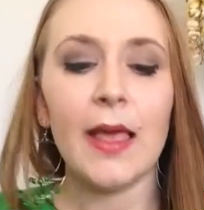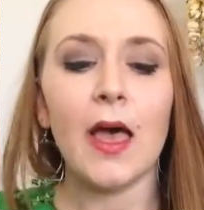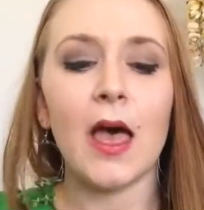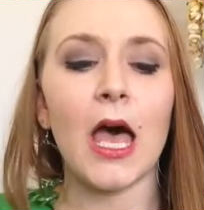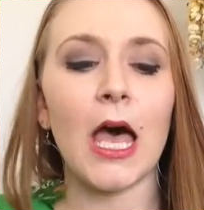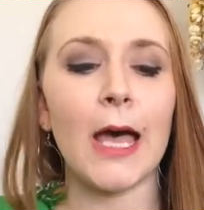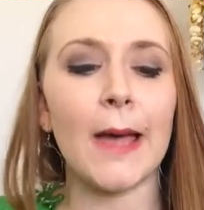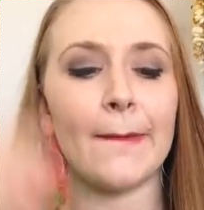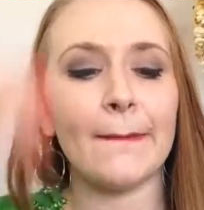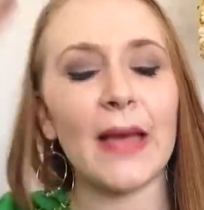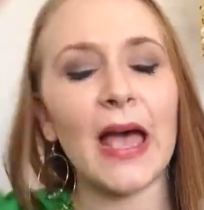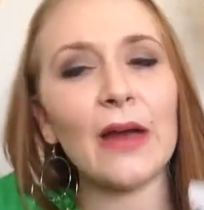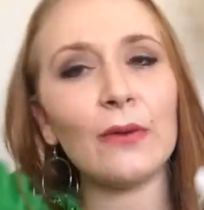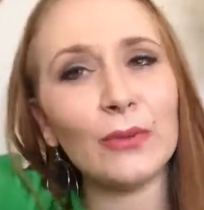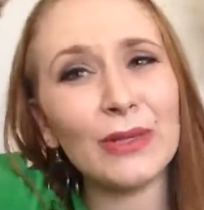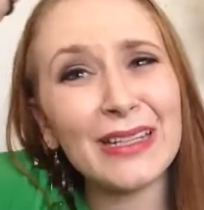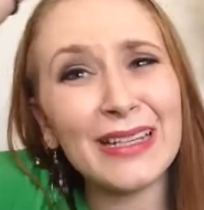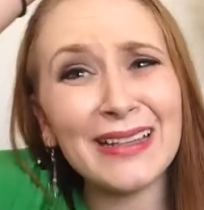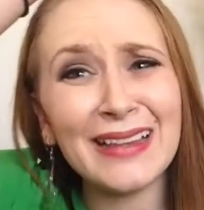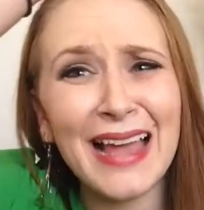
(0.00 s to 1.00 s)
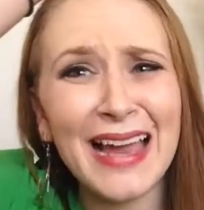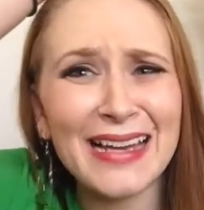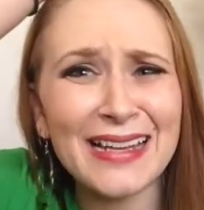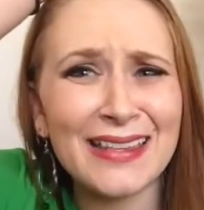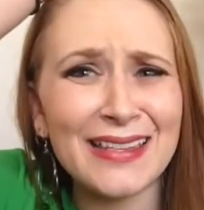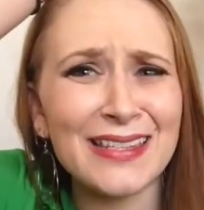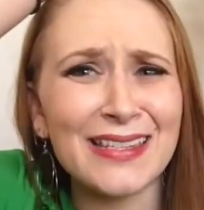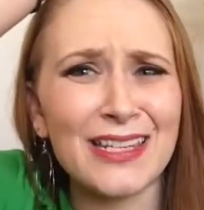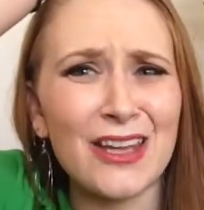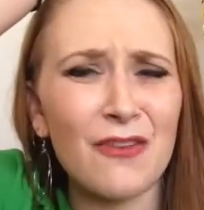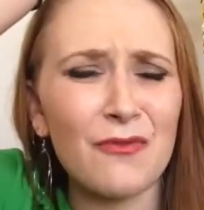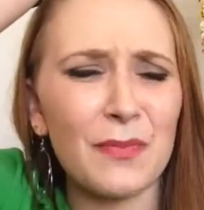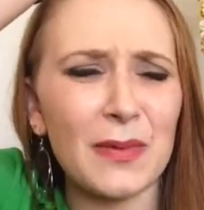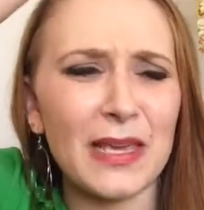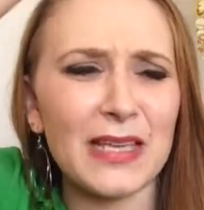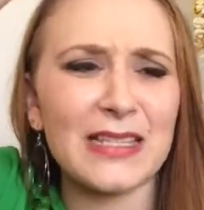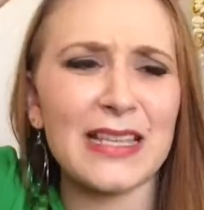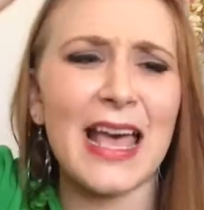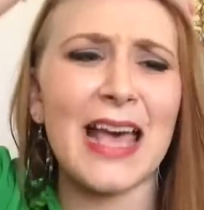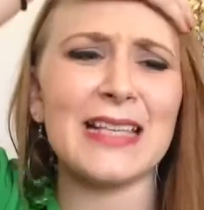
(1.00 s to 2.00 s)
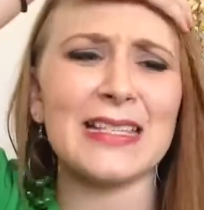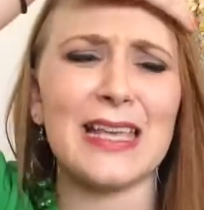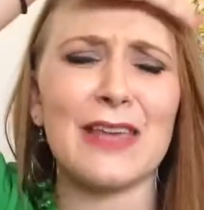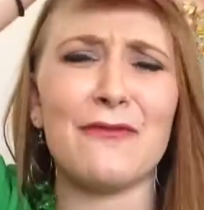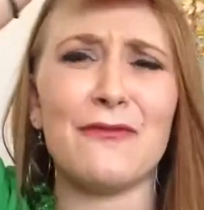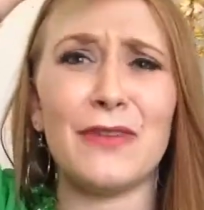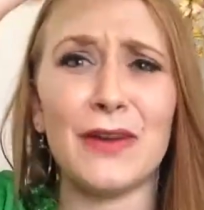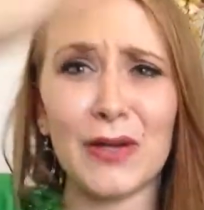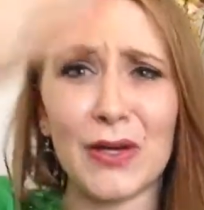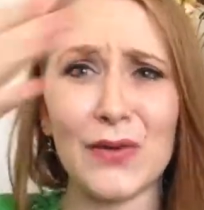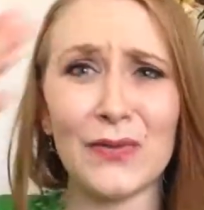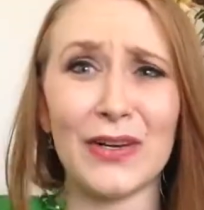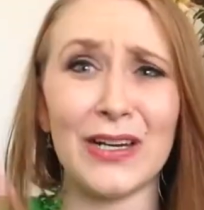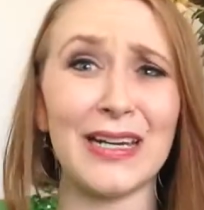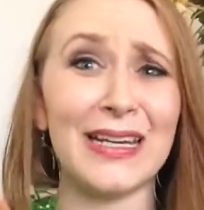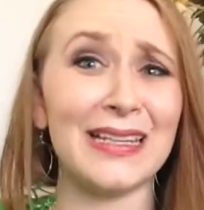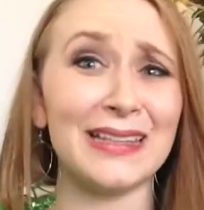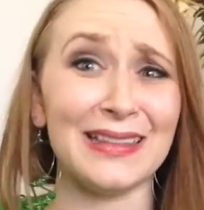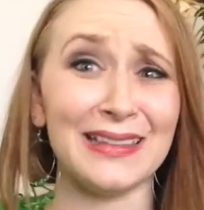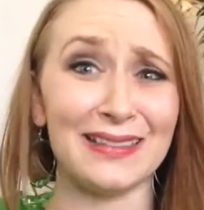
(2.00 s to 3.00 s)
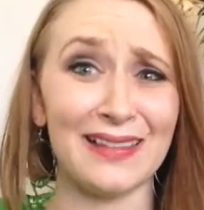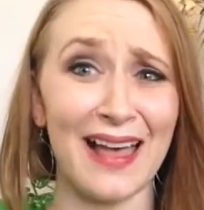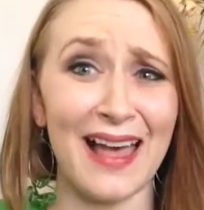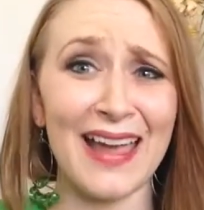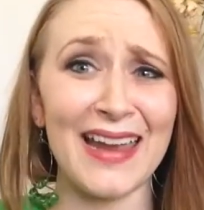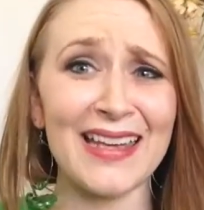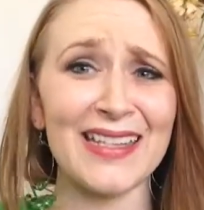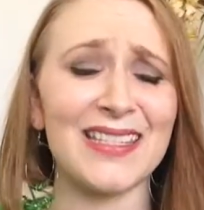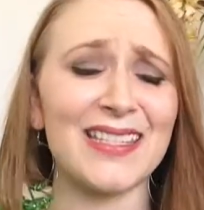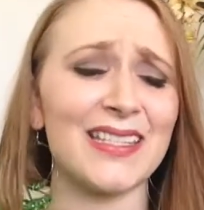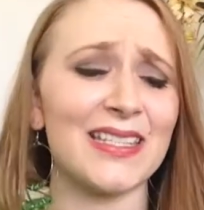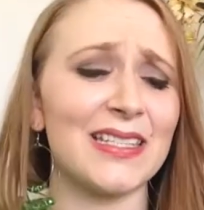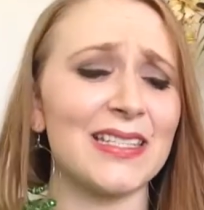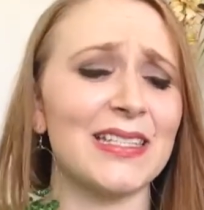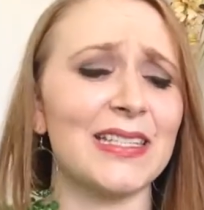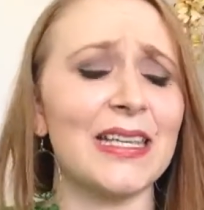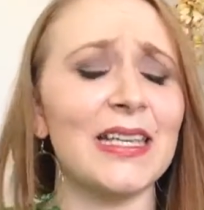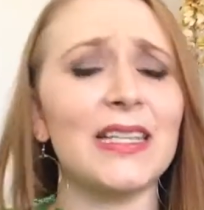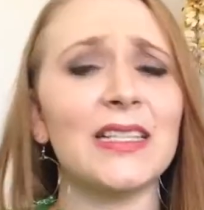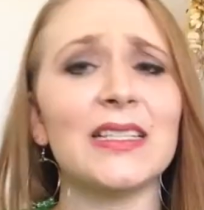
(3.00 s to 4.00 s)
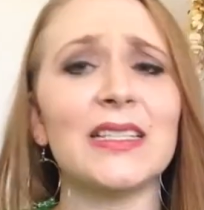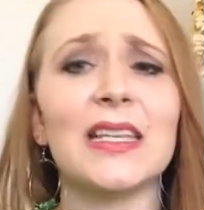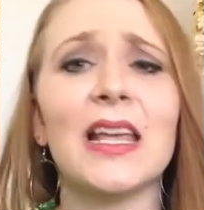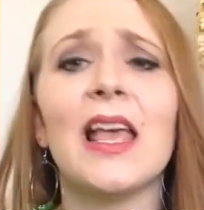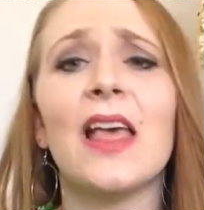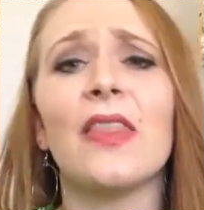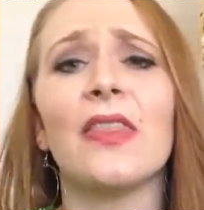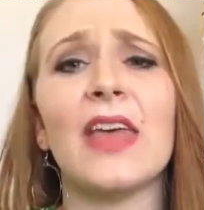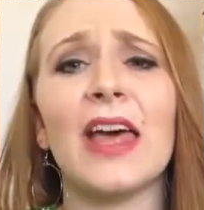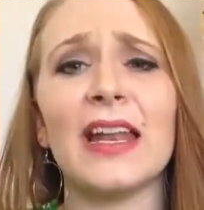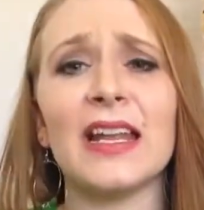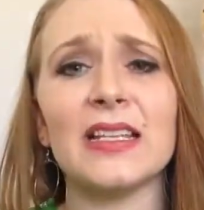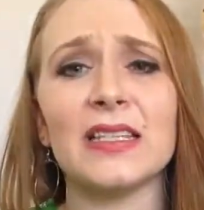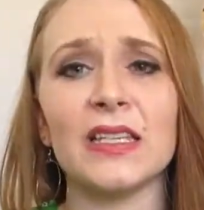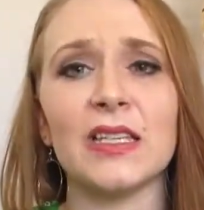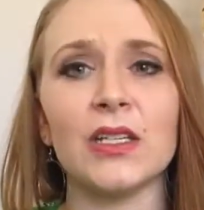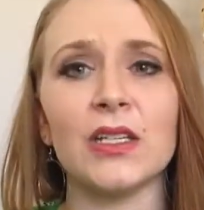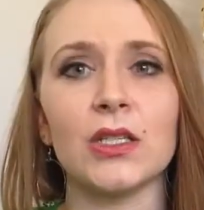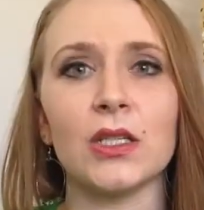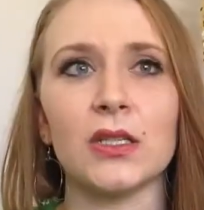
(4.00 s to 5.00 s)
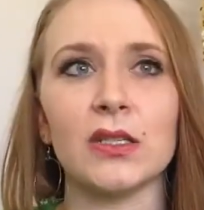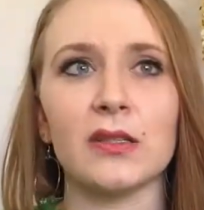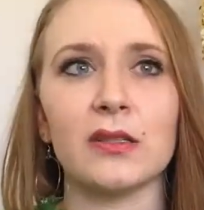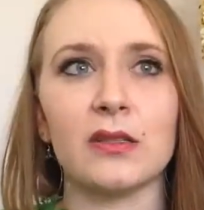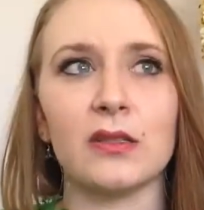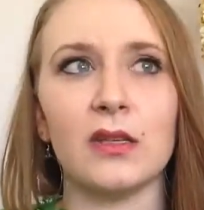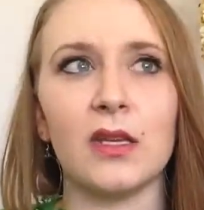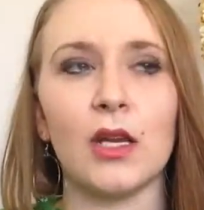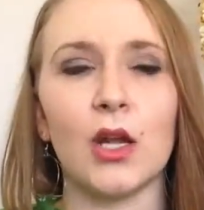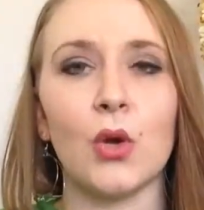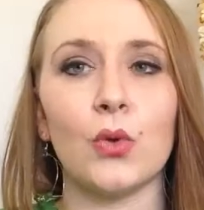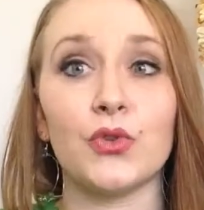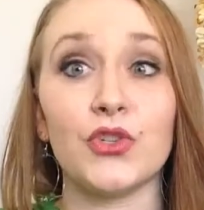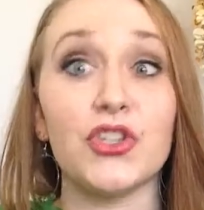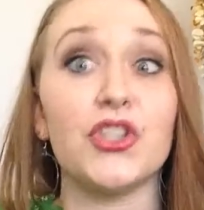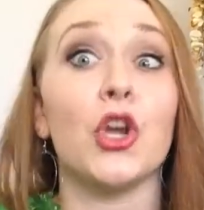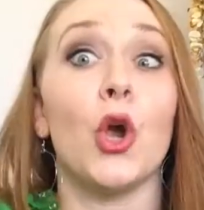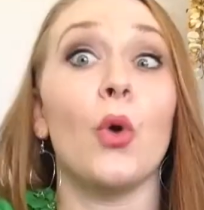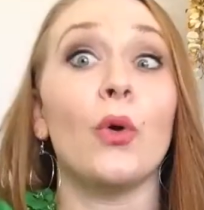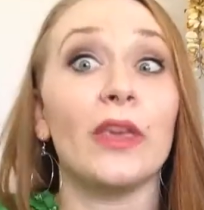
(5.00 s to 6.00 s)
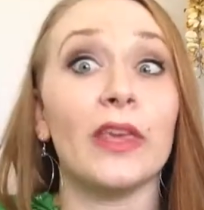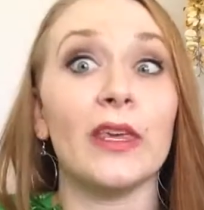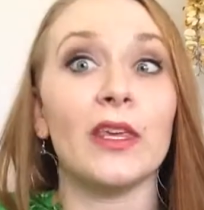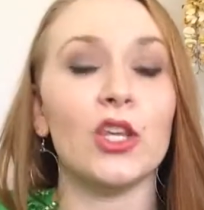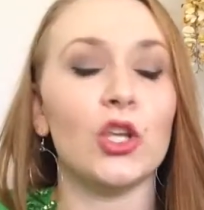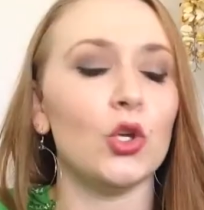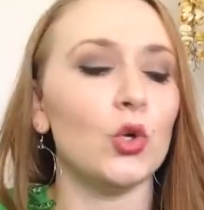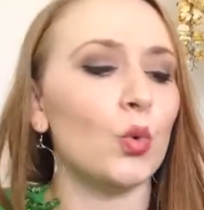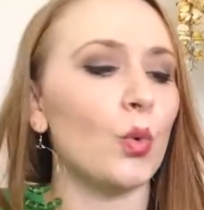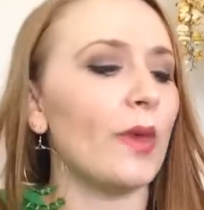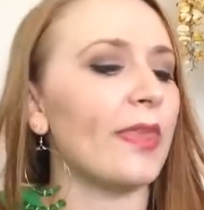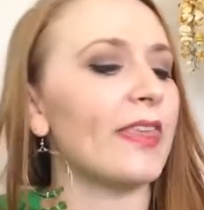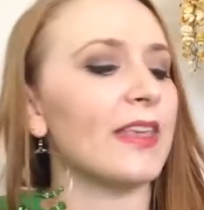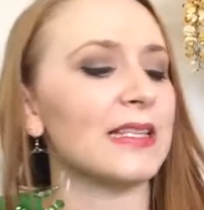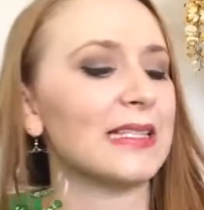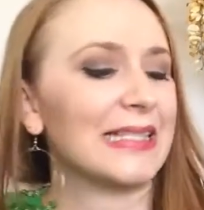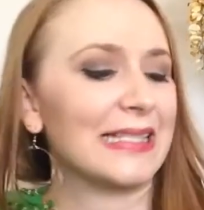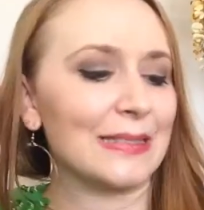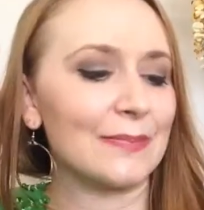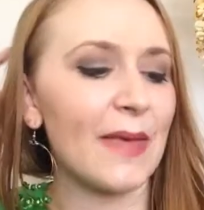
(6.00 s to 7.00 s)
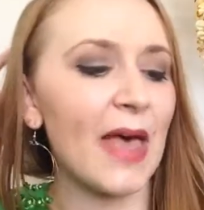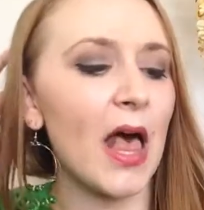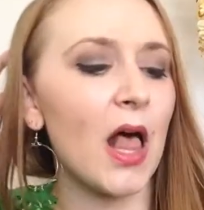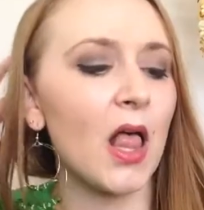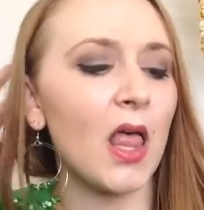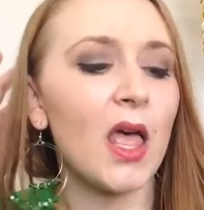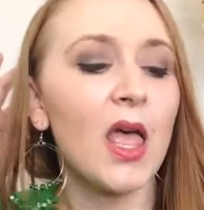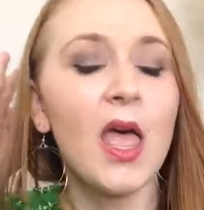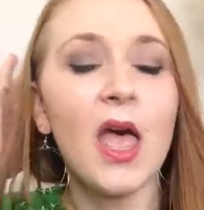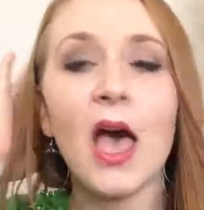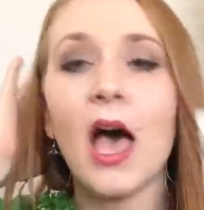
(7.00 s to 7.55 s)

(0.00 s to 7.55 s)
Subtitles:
I really like this stuff because it has a very, very light scent that isn't just, you know, choking you with its smell.